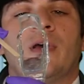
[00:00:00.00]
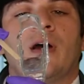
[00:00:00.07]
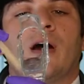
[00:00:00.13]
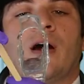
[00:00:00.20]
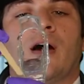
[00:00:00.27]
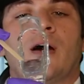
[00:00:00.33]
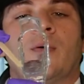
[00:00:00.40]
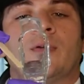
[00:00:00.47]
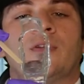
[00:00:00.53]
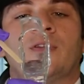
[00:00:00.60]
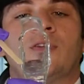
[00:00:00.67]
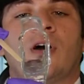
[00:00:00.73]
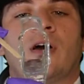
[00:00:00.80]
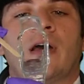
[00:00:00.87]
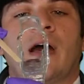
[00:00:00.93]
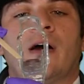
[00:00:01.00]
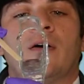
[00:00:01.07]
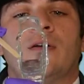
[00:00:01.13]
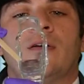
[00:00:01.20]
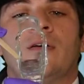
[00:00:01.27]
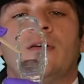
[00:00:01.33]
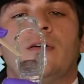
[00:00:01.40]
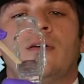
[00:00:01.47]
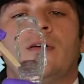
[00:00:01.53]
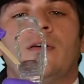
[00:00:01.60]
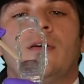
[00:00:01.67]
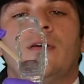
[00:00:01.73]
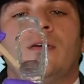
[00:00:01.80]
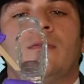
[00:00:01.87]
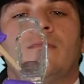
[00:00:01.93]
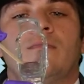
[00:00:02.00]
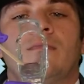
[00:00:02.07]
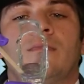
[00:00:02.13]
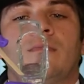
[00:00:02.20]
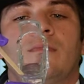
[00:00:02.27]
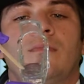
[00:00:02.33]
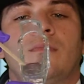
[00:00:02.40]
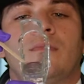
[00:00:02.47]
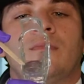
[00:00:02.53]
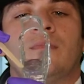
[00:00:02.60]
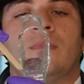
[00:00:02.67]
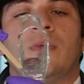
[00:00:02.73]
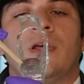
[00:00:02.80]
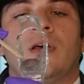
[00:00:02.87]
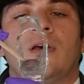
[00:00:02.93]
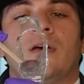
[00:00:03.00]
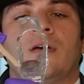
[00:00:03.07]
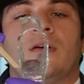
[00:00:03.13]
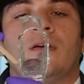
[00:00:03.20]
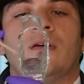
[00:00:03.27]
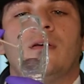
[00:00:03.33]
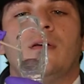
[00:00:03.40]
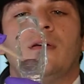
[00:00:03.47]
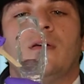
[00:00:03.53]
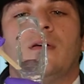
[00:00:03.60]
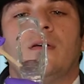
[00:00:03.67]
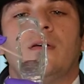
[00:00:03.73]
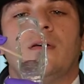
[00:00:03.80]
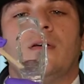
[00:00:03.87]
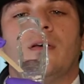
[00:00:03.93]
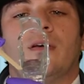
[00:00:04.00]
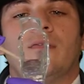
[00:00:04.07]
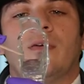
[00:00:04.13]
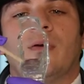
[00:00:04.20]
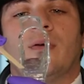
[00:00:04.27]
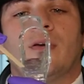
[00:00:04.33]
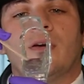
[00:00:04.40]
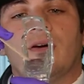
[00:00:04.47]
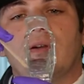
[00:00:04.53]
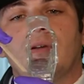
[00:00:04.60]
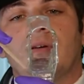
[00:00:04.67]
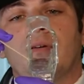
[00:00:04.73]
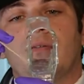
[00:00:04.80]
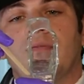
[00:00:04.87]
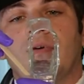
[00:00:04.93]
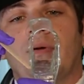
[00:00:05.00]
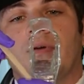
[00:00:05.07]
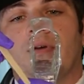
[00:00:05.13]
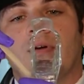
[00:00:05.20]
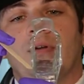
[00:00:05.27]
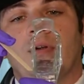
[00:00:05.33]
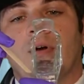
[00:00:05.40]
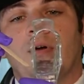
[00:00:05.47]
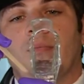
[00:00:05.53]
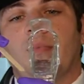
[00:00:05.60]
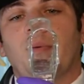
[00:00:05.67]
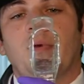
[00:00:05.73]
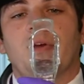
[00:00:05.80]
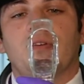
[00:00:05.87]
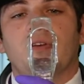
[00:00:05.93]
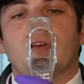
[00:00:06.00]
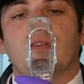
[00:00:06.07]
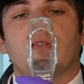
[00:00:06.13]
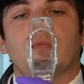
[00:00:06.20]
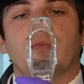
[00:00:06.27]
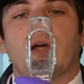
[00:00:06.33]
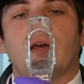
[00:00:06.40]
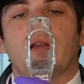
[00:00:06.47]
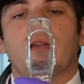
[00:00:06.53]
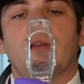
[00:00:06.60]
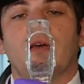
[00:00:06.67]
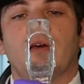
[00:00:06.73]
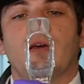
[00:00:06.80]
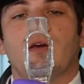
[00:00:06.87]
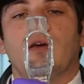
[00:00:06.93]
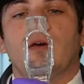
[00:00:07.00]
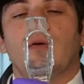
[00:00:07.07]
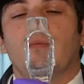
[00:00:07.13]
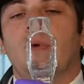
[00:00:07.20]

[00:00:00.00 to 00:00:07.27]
Give me an ah with the tongue out. Yeah. Yeah, very good. Very good. Oh, maybe I should get some light in there.